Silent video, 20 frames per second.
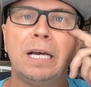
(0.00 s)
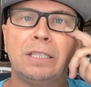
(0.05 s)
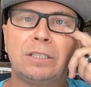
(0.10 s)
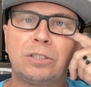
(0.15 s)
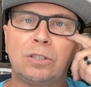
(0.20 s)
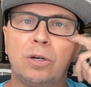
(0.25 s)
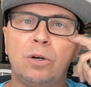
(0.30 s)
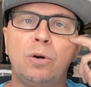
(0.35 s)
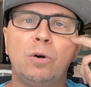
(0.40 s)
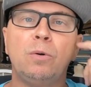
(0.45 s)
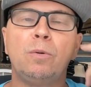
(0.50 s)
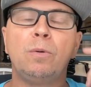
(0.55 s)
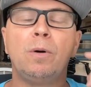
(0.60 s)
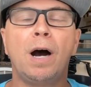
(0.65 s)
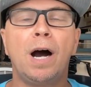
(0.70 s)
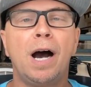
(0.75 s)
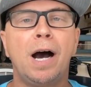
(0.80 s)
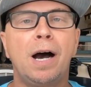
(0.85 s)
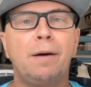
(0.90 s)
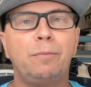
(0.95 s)
So
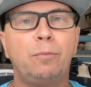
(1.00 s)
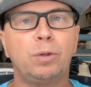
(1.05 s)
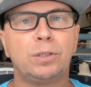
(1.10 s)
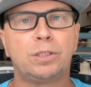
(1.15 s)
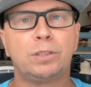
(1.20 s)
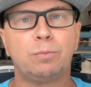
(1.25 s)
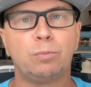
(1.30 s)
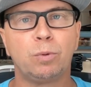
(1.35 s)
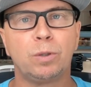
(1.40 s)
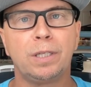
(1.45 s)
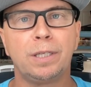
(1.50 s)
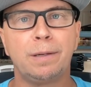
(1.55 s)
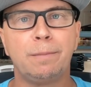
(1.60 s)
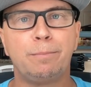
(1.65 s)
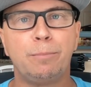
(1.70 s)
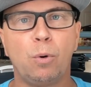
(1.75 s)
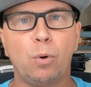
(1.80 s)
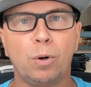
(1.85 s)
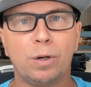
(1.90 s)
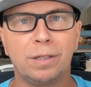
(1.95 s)
uh, what's really
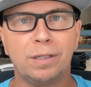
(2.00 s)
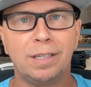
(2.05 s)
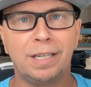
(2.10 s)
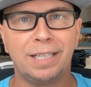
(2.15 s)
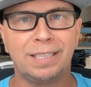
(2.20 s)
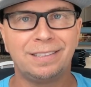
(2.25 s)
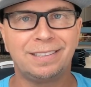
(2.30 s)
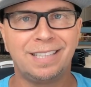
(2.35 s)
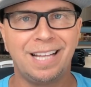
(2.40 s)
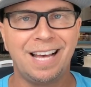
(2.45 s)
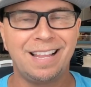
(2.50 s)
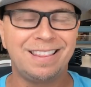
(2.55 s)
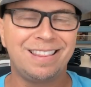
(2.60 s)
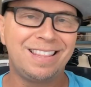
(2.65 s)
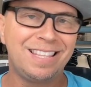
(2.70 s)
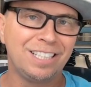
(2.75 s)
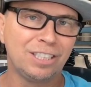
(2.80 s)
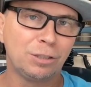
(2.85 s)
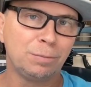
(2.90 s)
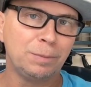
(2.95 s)
important is
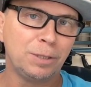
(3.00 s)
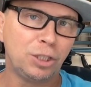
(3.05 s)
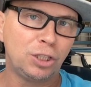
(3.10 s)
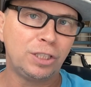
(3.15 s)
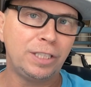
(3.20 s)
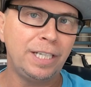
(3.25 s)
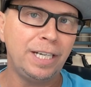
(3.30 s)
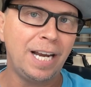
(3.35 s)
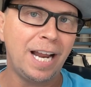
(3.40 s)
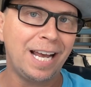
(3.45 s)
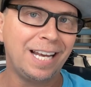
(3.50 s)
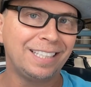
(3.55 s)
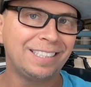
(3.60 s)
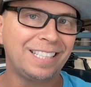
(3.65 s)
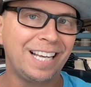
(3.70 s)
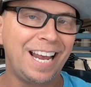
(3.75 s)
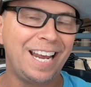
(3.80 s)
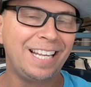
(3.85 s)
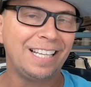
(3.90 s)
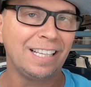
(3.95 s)
that this machine
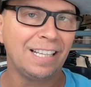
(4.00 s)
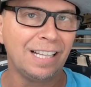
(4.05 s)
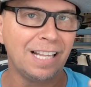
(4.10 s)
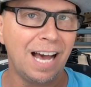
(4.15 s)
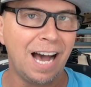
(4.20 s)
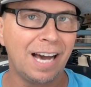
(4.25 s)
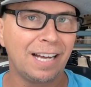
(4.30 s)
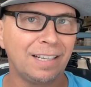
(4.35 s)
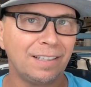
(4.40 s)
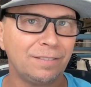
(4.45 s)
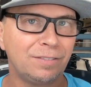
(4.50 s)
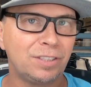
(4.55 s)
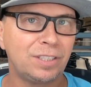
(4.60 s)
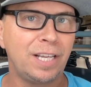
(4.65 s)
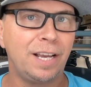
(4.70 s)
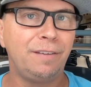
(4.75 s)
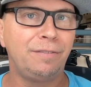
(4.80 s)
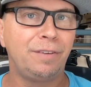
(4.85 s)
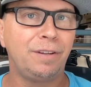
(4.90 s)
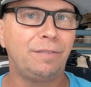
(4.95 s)
has a lot of
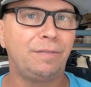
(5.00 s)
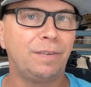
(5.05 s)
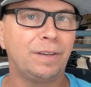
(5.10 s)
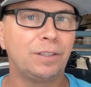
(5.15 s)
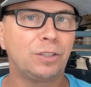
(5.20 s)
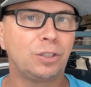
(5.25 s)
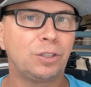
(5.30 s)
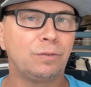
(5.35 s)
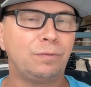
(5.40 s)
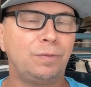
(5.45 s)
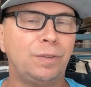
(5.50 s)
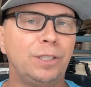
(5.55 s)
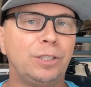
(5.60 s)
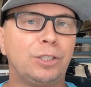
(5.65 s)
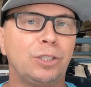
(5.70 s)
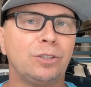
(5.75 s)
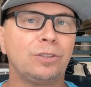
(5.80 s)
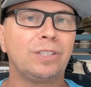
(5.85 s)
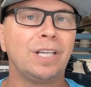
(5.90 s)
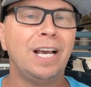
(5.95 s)
safety
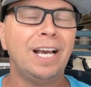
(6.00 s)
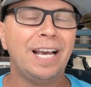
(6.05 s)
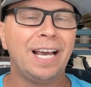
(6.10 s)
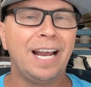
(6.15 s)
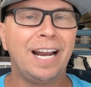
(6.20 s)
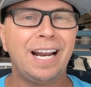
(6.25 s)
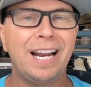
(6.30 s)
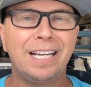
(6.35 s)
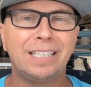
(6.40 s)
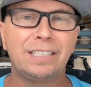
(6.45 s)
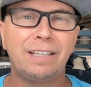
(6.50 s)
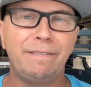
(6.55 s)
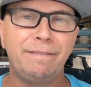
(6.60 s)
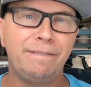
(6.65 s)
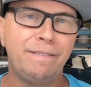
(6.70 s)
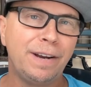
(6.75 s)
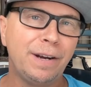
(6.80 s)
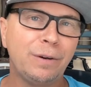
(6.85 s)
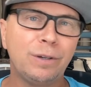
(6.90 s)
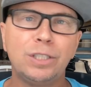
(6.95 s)
features, and it has a
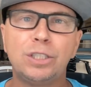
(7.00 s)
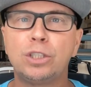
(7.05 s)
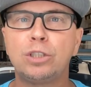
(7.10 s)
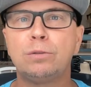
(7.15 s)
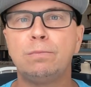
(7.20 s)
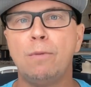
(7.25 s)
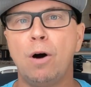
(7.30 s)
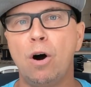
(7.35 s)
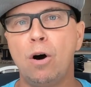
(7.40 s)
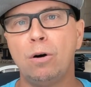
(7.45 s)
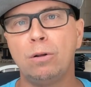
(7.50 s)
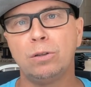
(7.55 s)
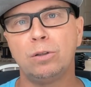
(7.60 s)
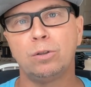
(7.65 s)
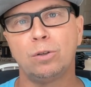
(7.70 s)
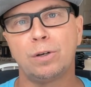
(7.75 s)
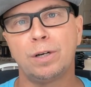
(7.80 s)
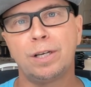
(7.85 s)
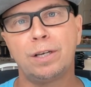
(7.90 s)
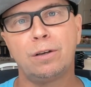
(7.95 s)
very small
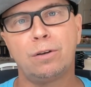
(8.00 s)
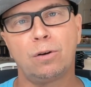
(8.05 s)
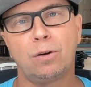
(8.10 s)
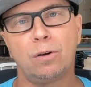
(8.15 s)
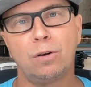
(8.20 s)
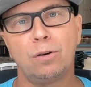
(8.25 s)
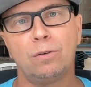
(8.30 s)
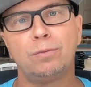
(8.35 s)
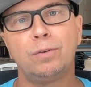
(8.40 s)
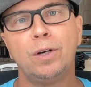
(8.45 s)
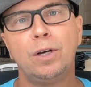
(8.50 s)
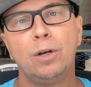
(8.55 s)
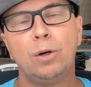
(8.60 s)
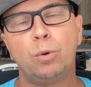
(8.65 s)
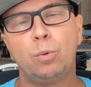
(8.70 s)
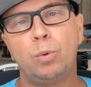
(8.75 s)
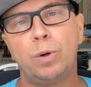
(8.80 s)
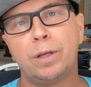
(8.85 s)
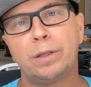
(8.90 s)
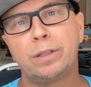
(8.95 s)
learning curve
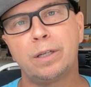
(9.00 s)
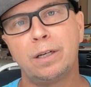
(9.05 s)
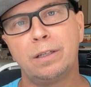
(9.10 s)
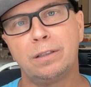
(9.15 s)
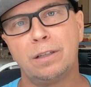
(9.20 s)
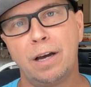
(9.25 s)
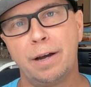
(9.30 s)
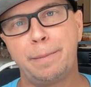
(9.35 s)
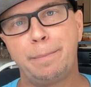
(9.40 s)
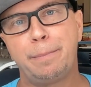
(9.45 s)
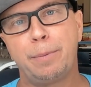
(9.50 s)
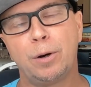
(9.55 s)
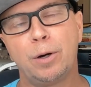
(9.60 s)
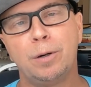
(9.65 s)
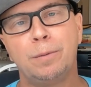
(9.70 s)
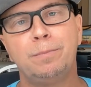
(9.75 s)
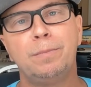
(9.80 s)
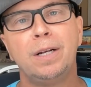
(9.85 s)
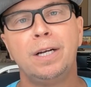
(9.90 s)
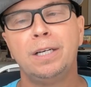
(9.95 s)
with
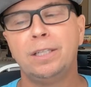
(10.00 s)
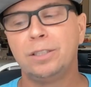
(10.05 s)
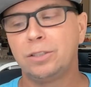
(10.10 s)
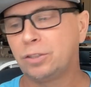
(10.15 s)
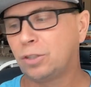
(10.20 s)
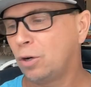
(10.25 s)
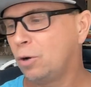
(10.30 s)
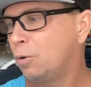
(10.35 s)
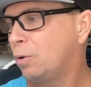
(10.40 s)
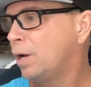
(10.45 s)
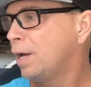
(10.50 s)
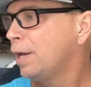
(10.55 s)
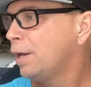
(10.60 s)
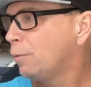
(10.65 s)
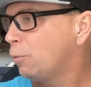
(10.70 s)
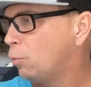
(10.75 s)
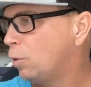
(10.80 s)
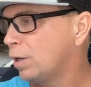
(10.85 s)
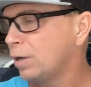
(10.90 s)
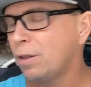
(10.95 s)
LightBurn. So
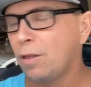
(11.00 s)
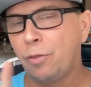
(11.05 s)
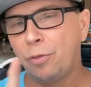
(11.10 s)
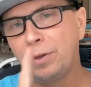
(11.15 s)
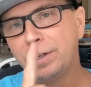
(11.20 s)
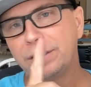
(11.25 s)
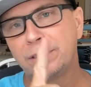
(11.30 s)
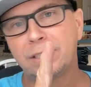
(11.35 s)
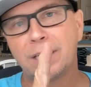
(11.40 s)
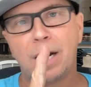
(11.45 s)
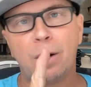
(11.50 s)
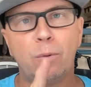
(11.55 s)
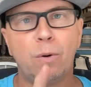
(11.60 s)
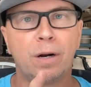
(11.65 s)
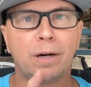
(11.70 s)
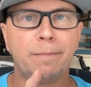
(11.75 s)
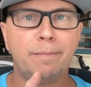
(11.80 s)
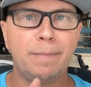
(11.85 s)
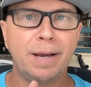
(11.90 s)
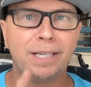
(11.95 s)
one of the things that I
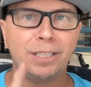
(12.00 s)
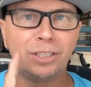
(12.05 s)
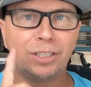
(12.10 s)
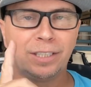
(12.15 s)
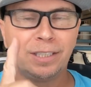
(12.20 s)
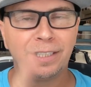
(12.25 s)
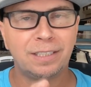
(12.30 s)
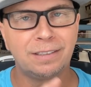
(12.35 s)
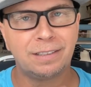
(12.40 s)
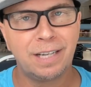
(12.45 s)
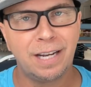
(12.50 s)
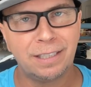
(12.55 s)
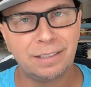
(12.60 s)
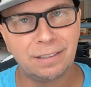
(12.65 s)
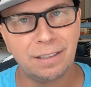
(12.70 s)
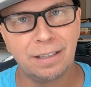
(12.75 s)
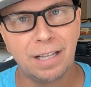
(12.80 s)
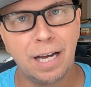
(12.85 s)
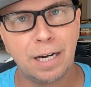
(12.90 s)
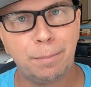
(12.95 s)
want to mention, in
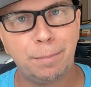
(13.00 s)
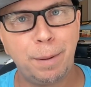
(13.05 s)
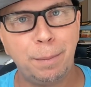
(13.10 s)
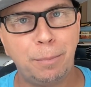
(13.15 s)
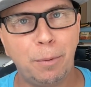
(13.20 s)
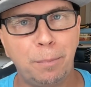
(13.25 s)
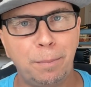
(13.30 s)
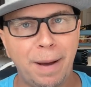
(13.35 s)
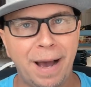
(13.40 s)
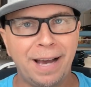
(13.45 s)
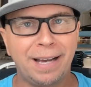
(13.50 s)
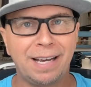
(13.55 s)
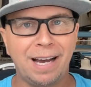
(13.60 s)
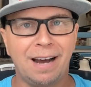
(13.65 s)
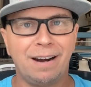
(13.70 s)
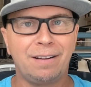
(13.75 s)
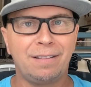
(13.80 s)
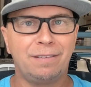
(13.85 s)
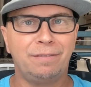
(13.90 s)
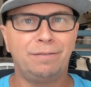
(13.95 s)
case a lot of people bag
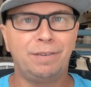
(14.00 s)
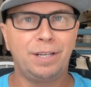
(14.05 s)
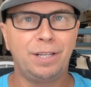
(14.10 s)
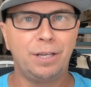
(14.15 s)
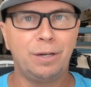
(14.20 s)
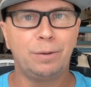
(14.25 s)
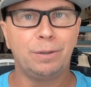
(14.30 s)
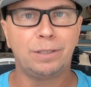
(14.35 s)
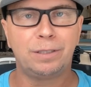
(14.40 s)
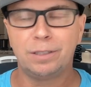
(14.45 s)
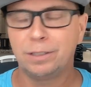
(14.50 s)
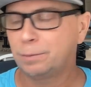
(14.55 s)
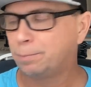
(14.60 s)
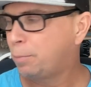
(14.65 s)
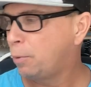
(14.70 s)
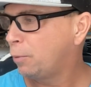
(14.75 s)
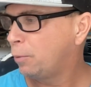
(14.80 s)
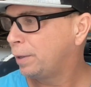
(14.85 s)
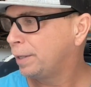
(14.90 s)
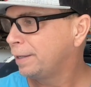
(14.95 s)
out of the video at this
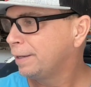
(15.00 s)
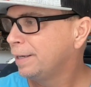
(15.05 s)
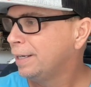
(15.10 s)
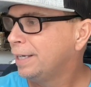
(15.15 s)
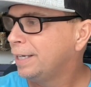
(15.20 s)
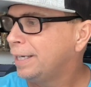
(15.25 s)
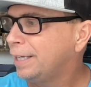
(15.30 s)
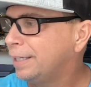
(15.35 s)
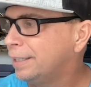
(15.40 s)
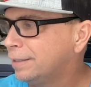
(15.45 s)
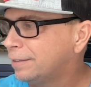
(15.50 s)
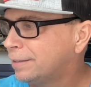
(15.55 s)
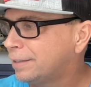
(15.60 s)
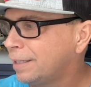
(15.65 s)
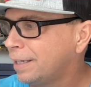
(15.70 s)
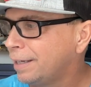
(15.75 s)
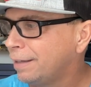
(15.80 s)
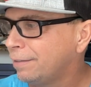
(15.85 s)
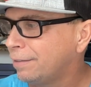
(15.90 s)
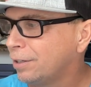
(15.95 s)
point,
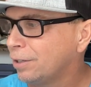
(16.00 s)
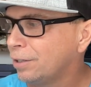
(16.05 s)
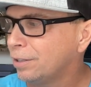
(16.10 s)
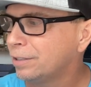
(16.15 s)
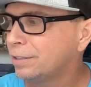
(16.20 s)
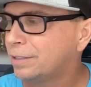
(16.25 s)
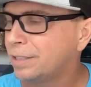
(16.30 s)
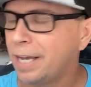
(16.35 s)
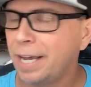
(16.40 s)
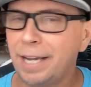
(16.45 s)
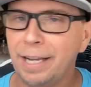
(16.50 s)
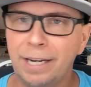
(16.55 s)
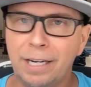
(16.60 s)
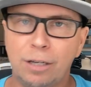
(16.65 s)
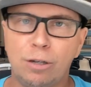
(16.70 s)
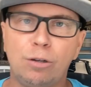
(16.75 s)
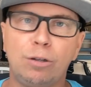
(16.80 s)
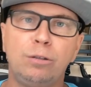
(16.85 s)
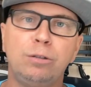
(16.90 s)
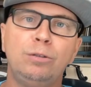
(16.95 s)
is there is an
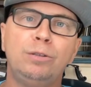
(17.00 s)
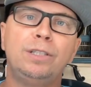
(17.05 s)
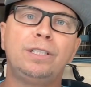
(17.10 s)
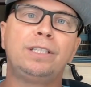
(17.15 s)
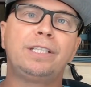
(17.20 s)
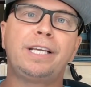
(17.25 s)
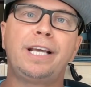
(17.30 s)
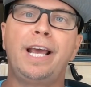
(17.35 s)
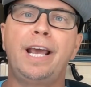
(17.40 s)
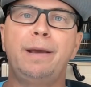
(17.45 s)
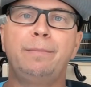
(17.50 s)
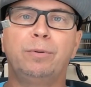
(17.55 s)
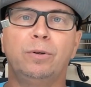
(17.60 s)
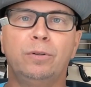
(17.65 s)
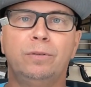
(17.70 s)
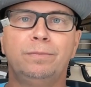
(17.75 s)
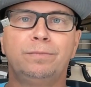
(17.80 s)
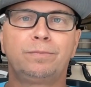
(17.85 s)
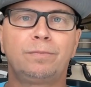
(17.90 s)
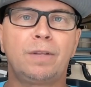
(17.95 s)
included
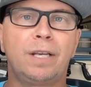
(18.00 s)
cable.